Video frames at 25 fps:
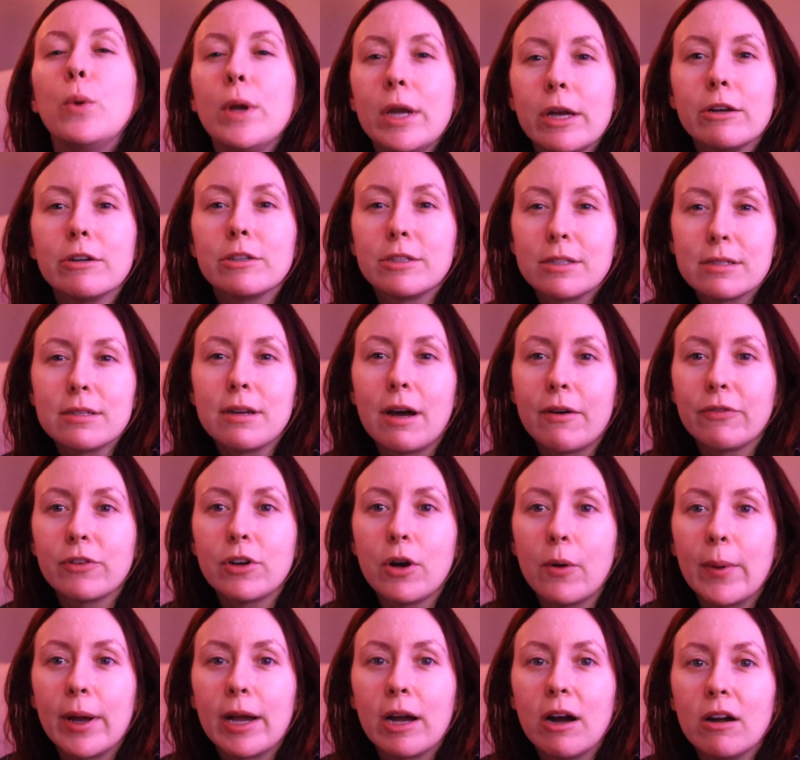weird stuff
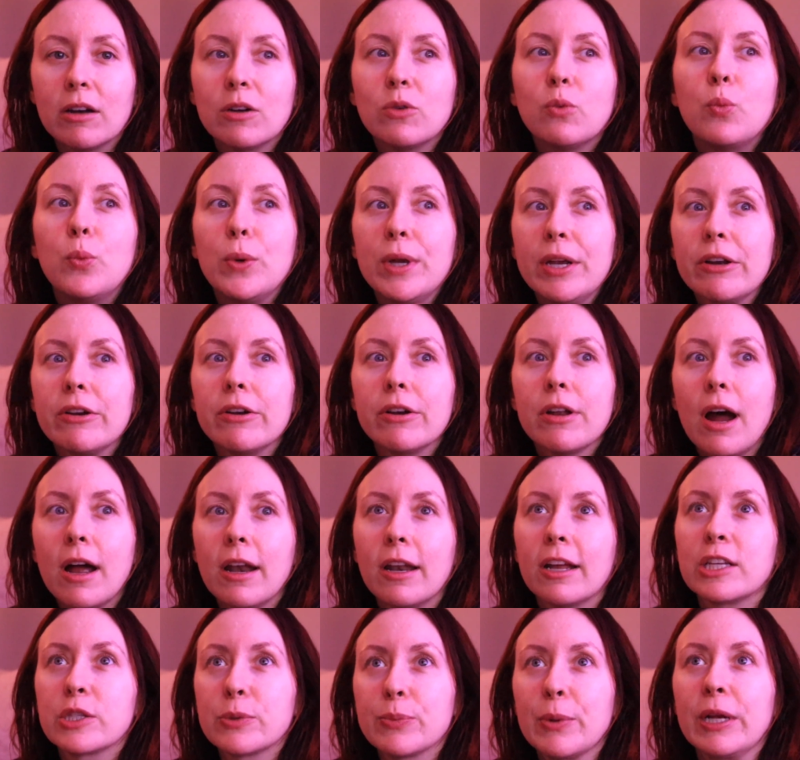going on, weird,
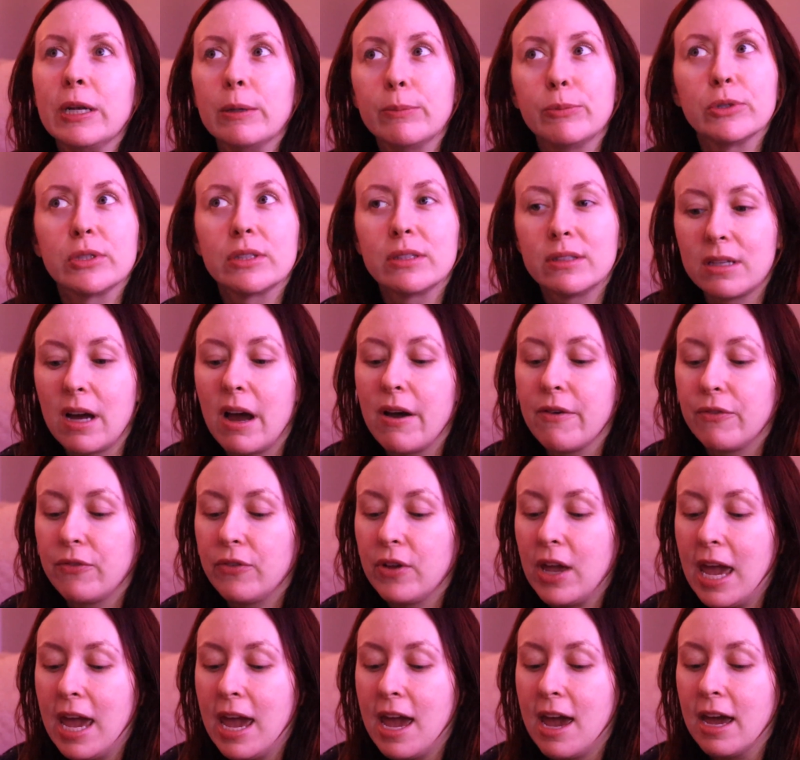unexplainable stuff.
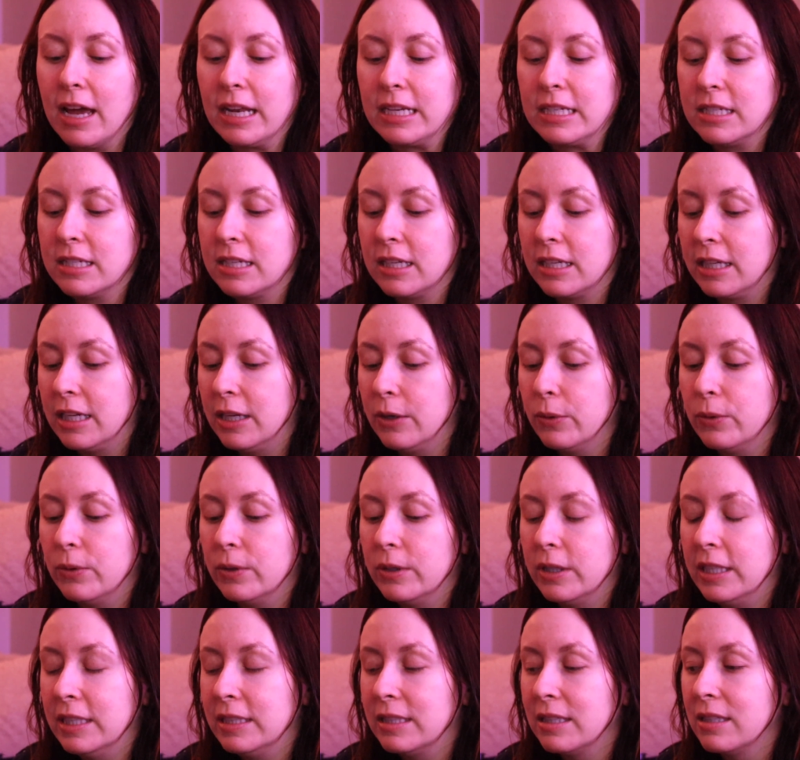And
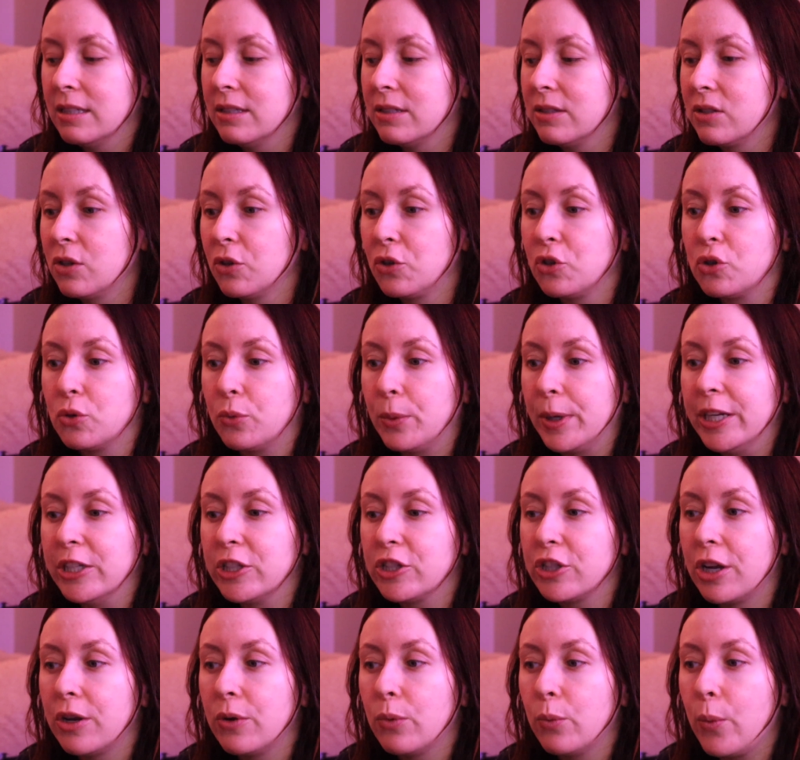it's this
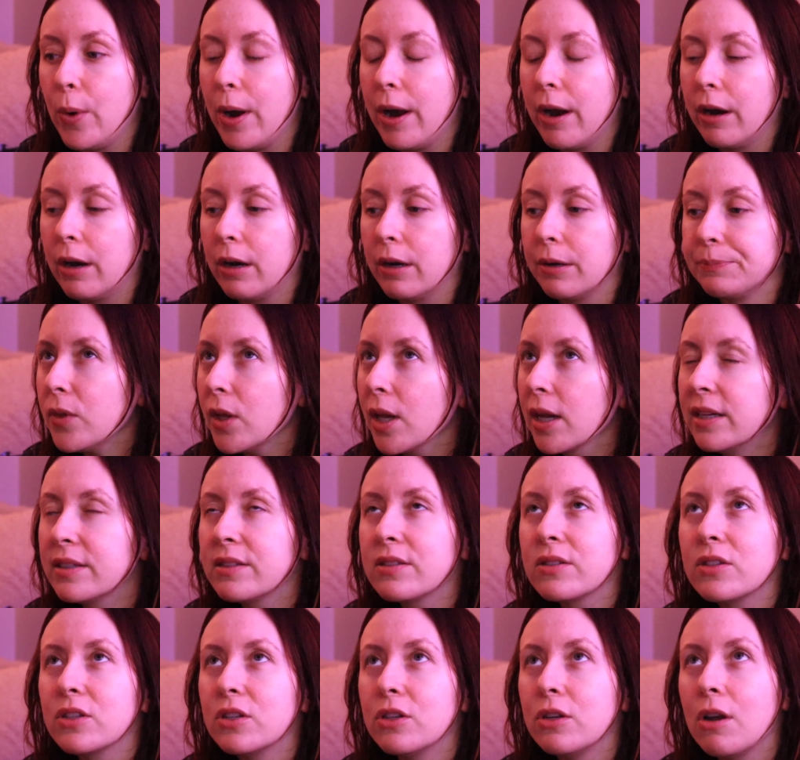situation where
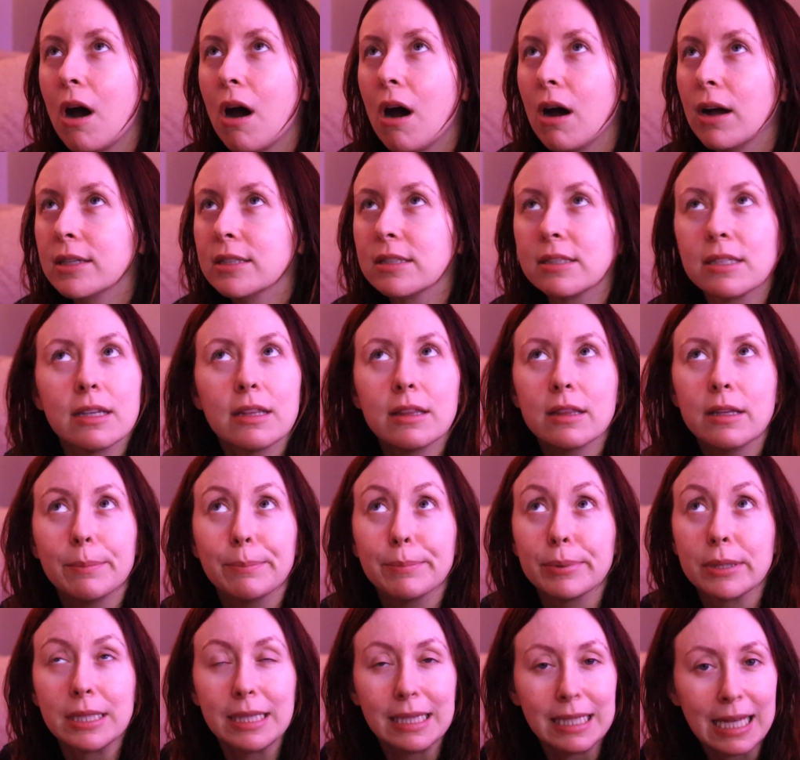it's not the
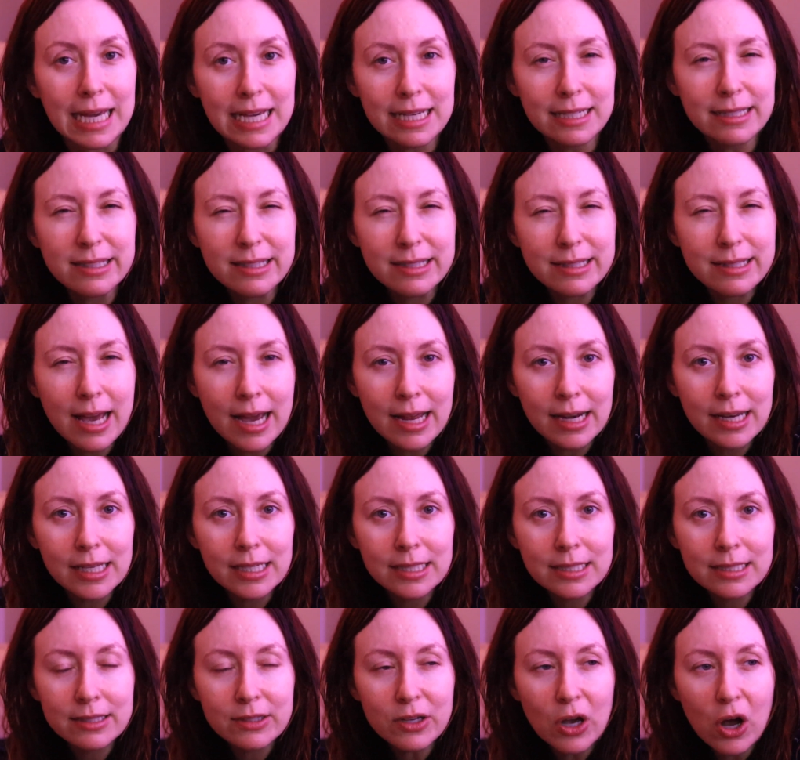place that
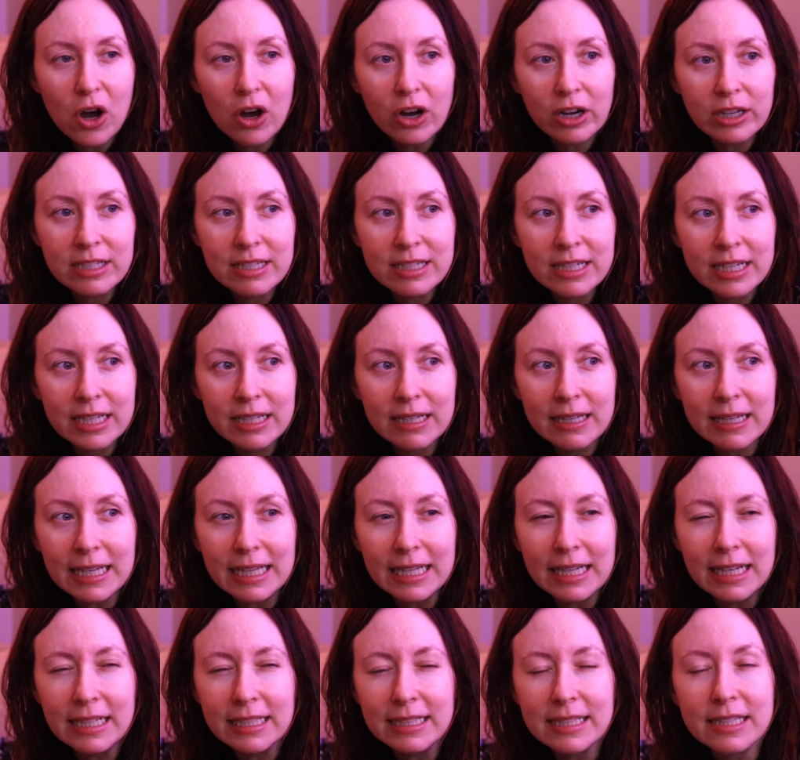is haunted,
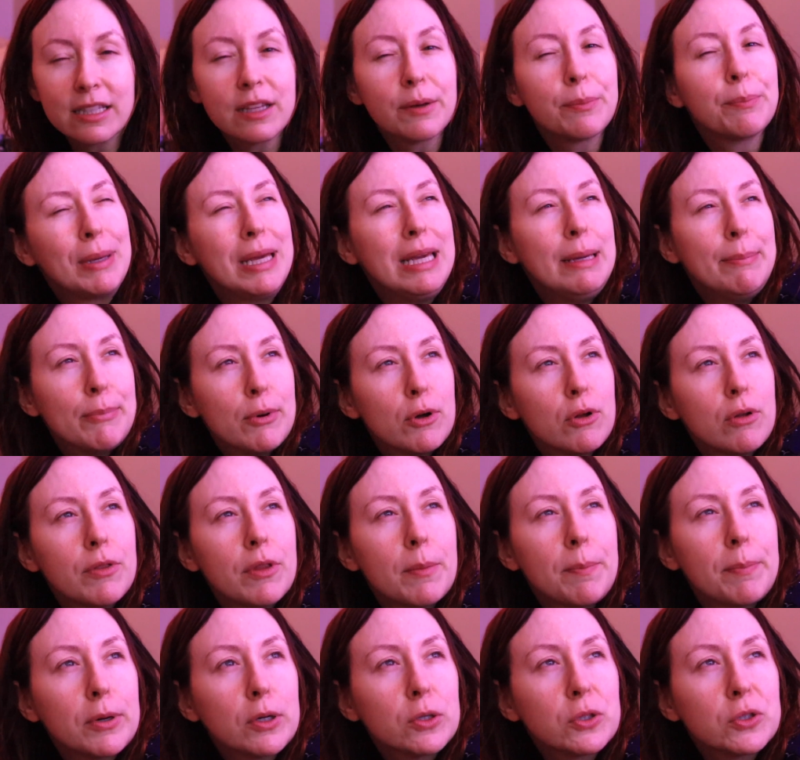it is the people,
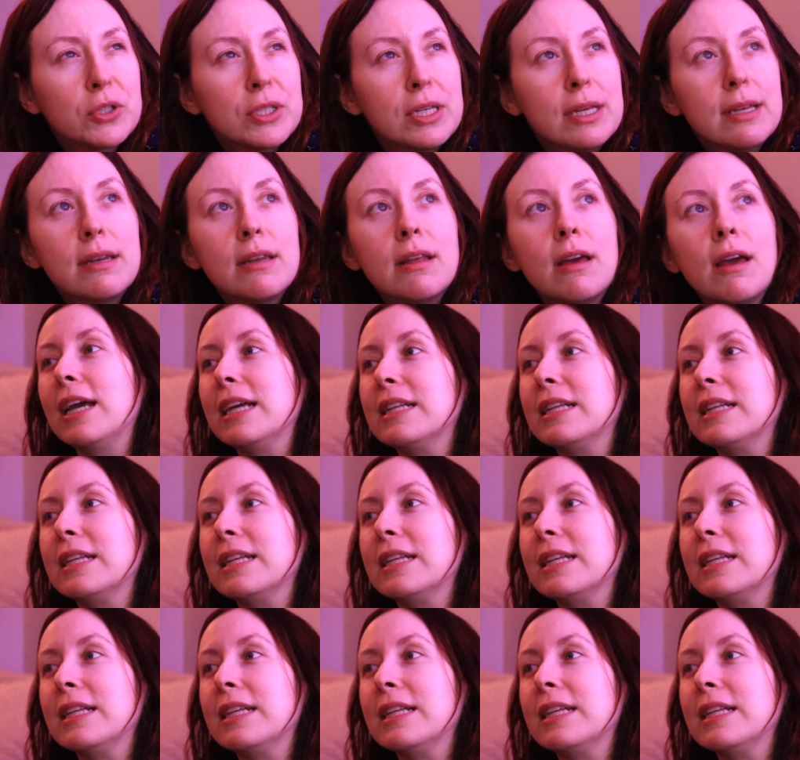the person.